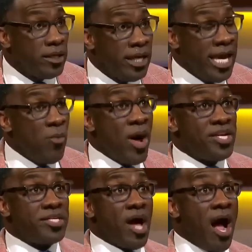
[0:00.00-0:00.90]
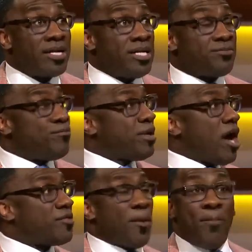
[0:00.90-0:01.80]
He went in the darkness
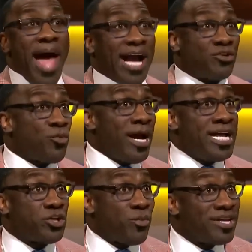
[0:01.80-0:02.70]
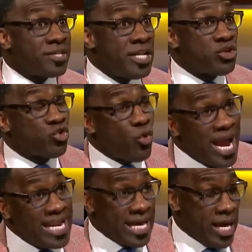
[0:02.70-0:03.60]
because the Packers were interested in
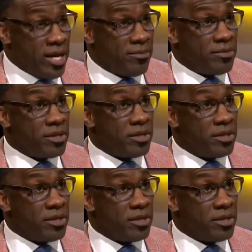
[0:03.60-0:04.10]
trading him.